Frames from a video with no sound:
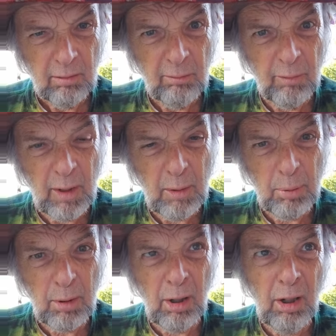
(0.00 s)

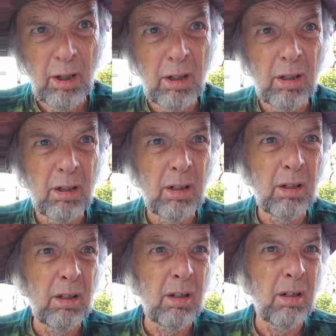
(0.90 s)
vapor,
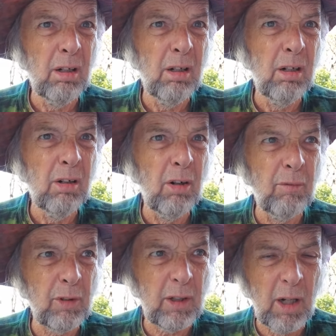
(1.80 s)

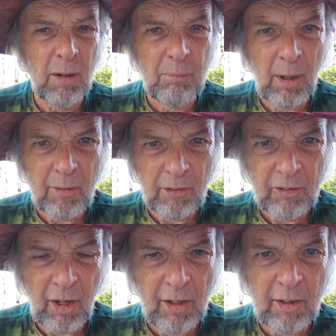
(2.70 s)
overcome by the
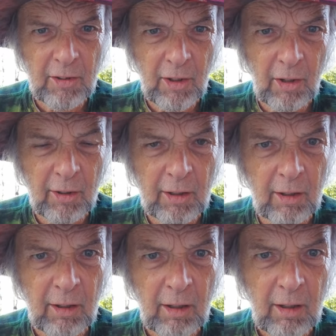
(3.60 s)
psychedelic
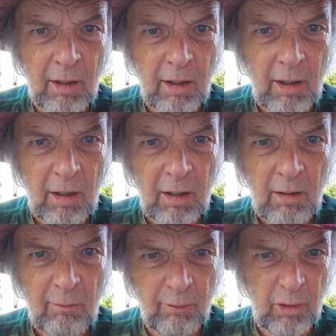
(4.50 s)

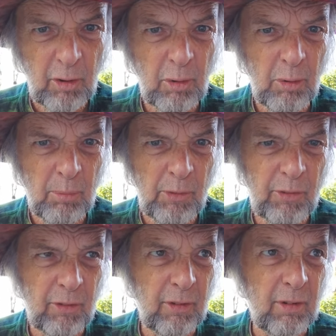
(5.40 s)

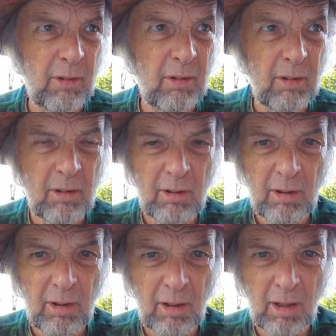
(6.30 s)
fumes.
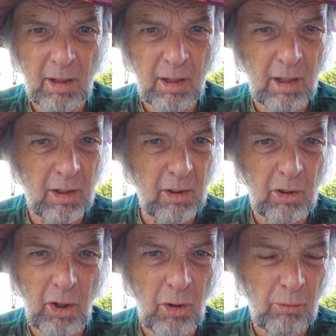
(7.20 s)
And the
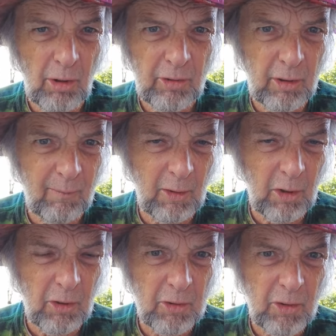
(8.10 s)
goat wasn't even
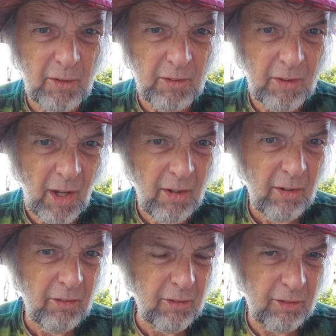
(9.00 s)
going to the
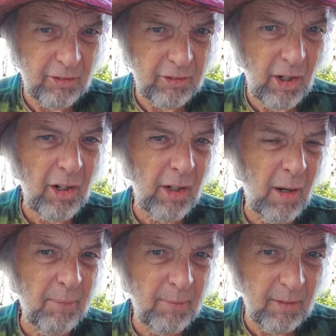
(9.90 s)
dentist, just suck
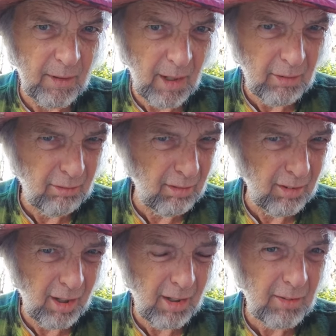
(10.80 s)
up the nitrous
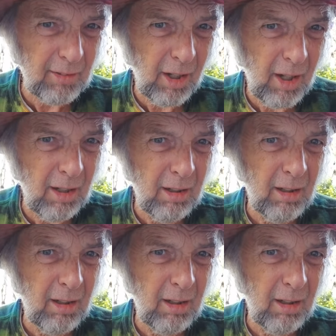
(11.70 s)
oxide.